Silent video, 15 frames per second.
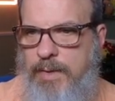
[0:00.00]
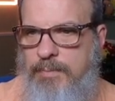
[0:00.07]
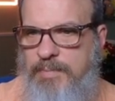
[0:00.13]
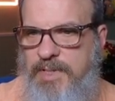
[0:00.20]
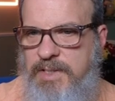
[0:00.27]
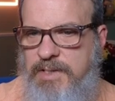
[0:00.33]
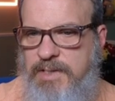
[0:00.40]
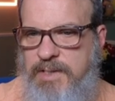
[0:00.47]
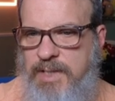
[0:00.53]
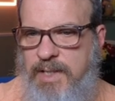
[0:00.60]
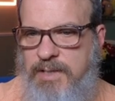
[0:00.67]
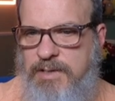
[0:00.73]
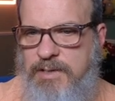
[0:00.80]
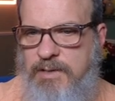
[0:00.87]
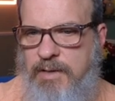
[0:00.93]

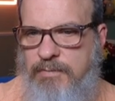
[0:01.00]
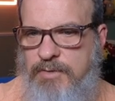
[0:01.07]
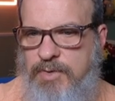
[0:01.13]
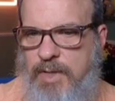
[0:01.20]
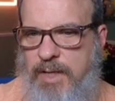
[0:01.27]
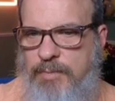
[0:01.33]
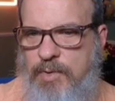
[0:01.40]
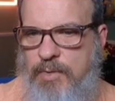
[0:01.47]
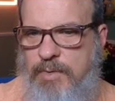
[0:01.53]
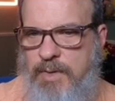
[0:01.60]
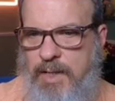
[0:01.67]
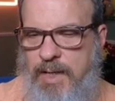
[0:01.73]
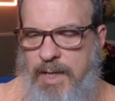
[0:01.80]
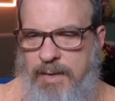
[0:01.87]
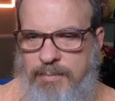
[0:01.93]
BCX of Drybone
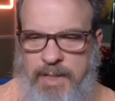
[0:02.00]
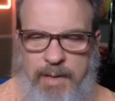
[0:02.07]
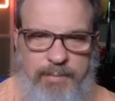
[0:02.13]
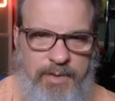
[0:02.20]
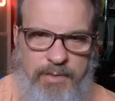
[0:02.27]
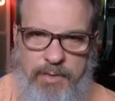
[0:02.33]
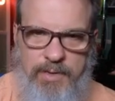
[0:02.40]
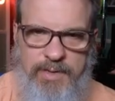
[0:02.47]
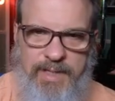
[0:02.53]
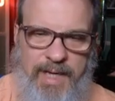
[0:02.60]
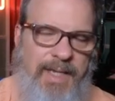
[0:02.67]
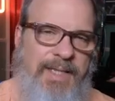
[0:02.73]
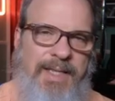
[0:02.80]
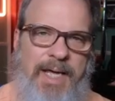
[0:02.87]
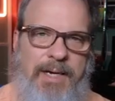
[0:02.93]
Hobgoblin, or
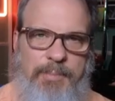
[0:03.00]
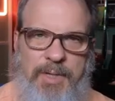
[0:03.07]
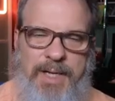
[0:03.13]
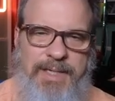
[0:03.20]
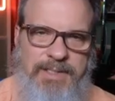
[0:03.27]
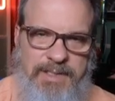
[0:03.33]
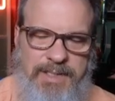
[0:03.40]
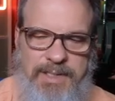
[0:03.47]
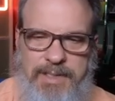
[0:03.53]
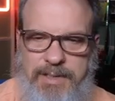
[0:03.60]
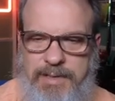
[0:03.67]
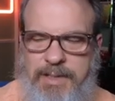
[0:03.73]
that applies to any of the